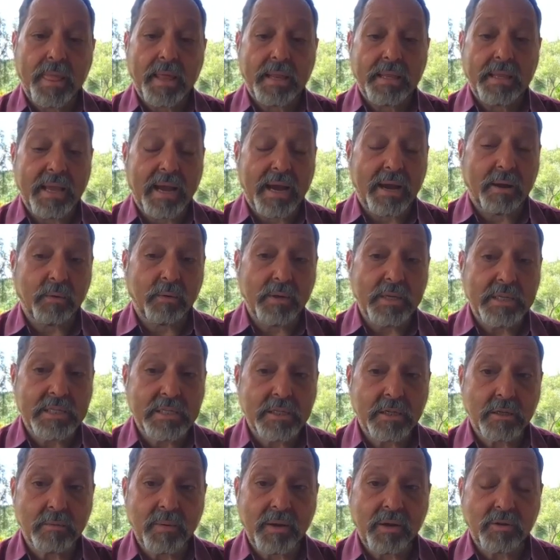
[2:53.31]
Now, it's
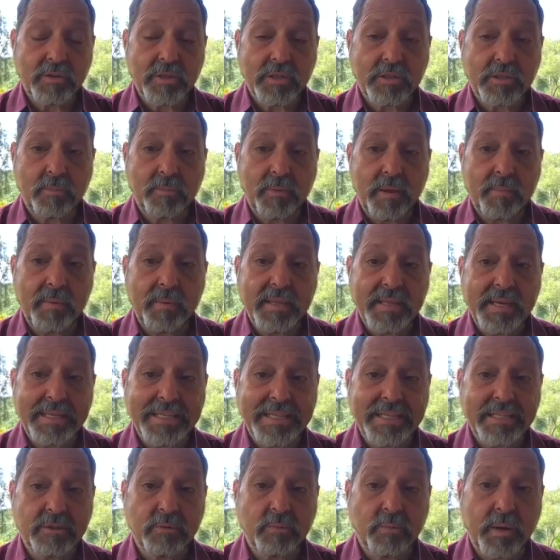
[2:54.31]
not because it's a baby that
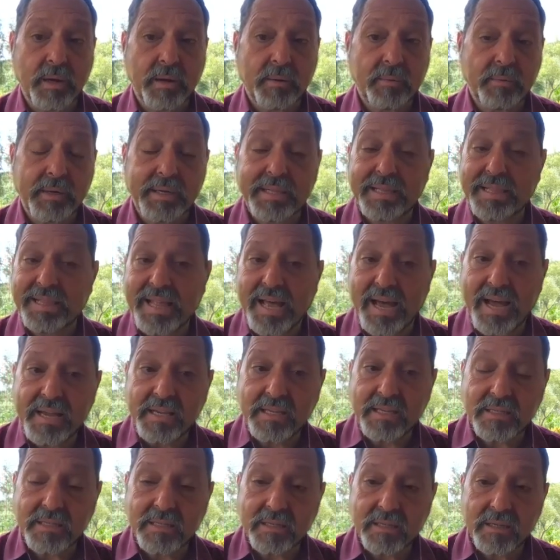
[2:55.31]
is very
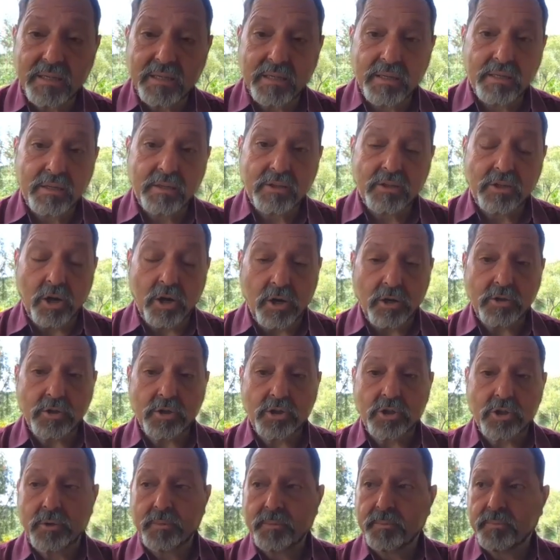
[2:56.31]
light
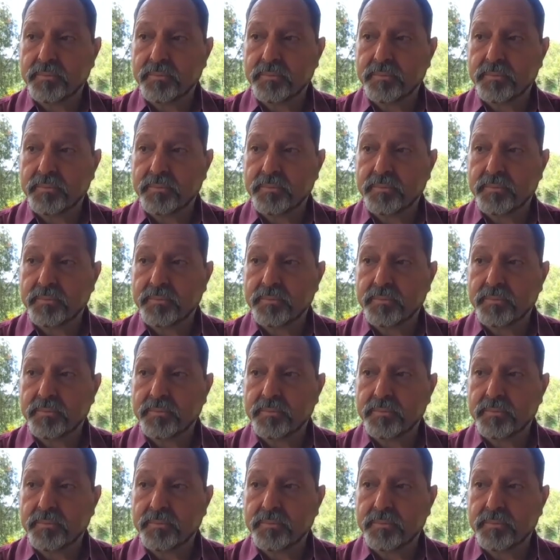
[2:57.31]
touch.